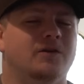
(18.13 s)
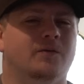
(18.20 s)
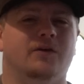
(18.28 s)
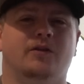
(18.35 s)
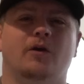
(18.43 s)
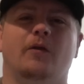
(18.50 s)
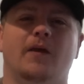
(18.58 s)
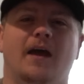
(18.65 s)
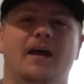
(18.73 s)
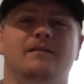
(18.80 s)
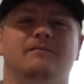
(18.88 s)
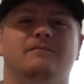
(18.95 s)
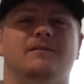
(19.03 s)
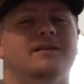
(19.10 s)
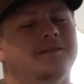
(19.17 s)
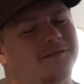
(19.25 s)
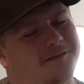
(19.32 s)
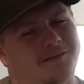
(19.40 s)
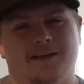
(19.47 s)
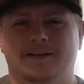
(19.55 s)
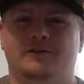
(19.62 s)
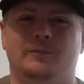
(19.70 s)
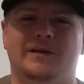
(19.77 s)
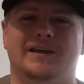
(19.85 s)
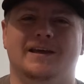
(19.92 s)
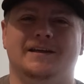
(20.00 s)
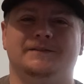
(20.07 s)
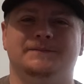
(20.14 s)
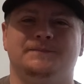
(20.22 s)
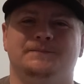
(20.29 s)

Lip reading: With all that, let's begin.